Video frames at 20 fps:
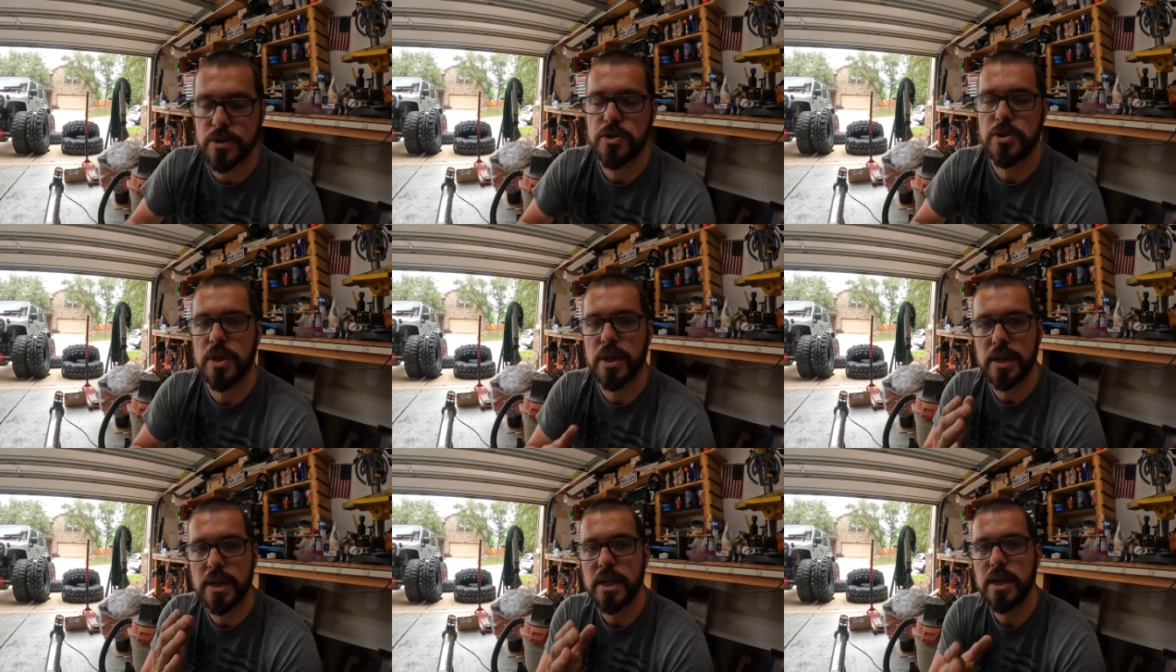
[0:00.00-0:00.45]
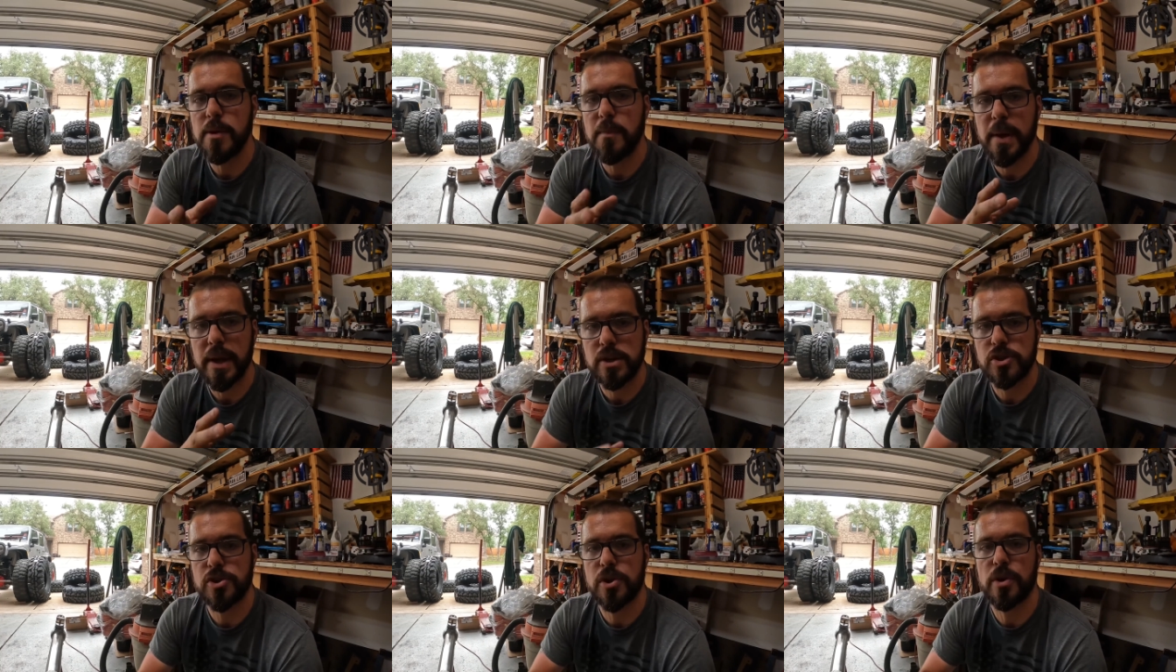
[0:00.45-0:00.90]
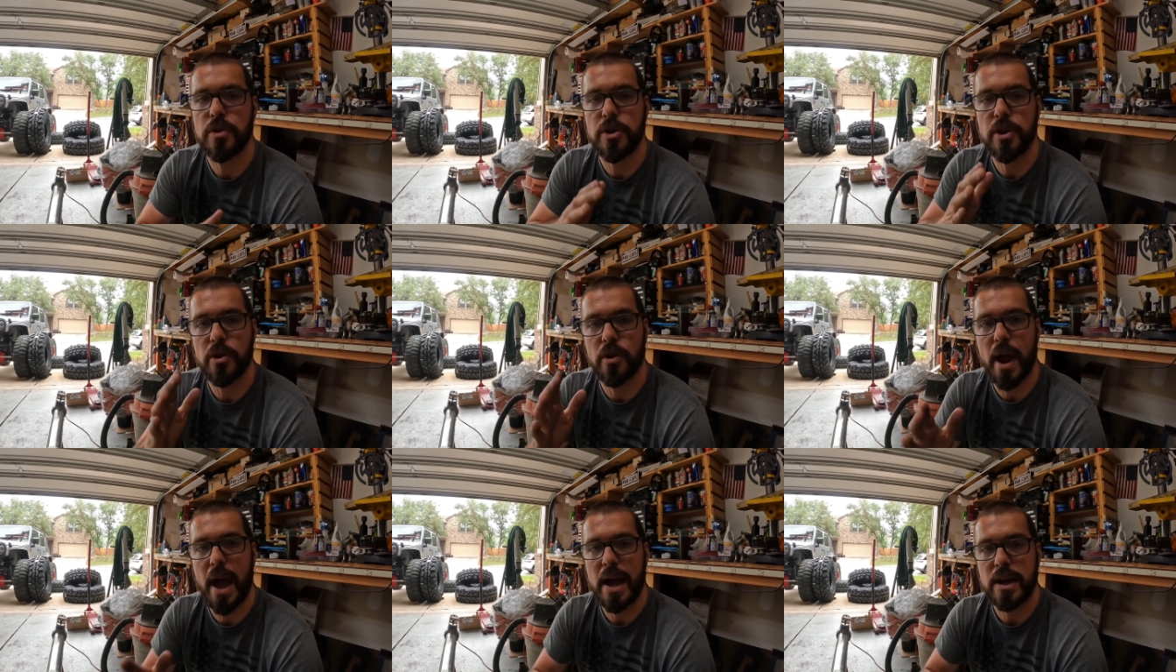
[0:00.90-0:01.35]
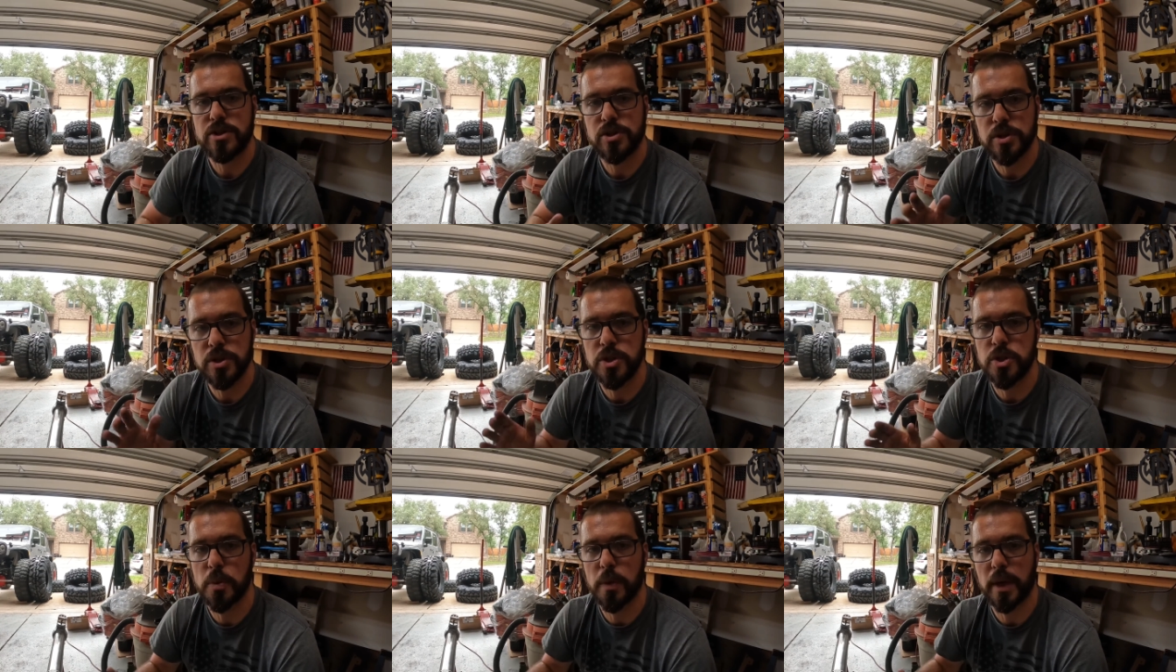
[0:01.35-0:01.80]
So you need to make sure that you're
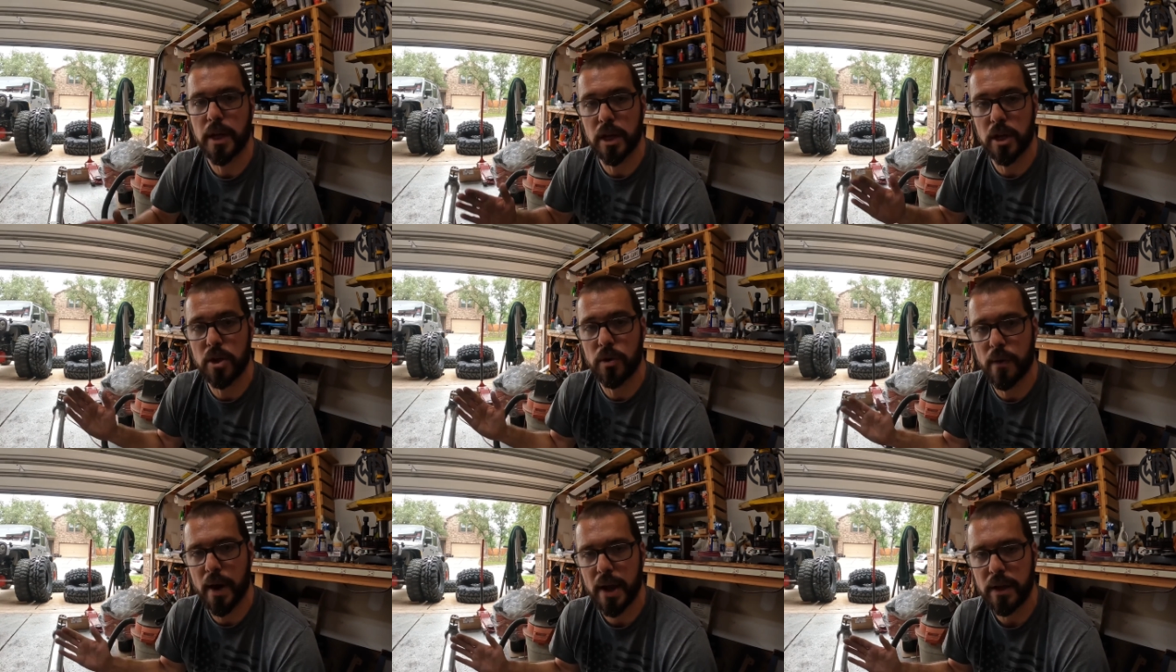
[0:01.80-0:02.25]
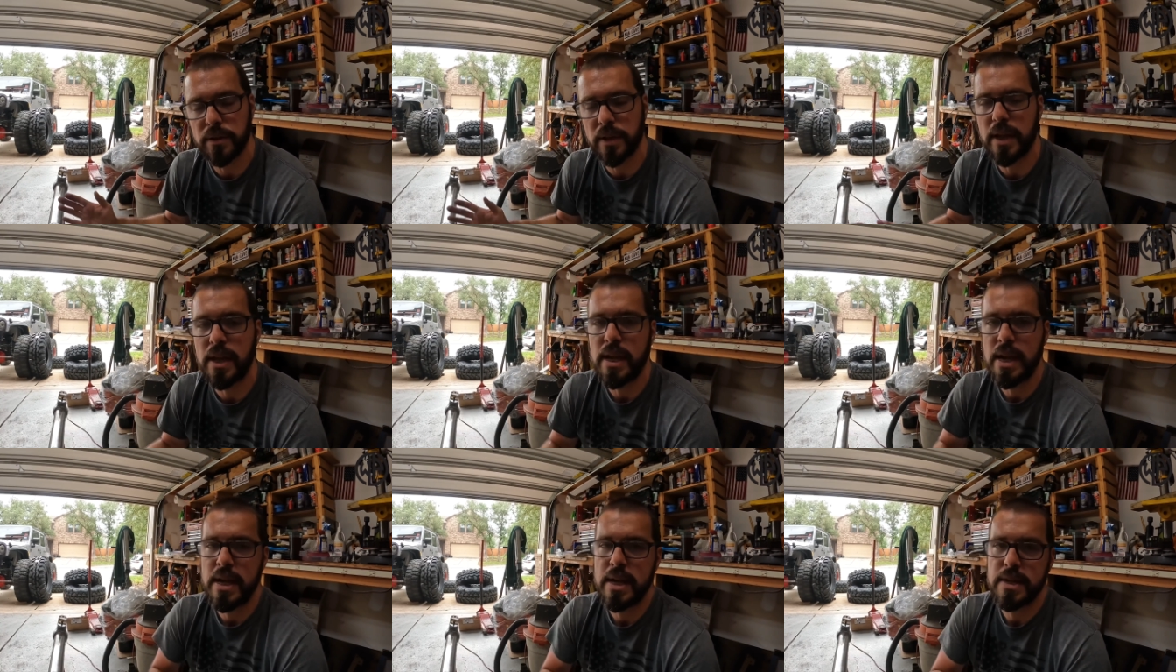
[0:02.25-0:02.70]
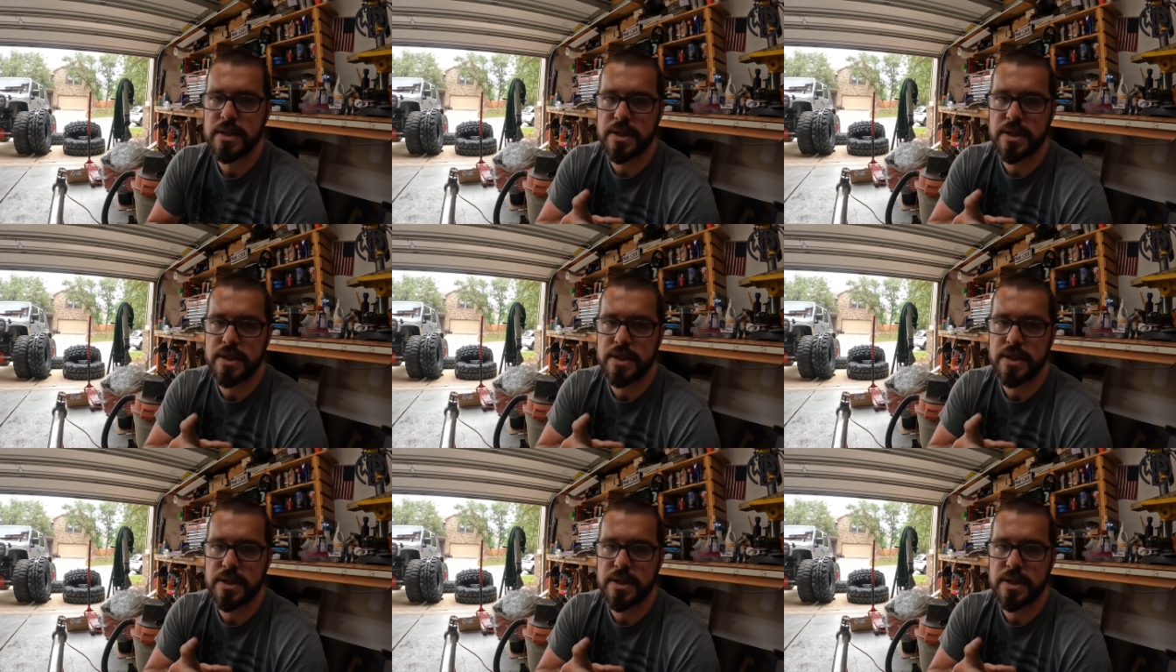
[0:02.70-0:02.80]
actually doing it correctly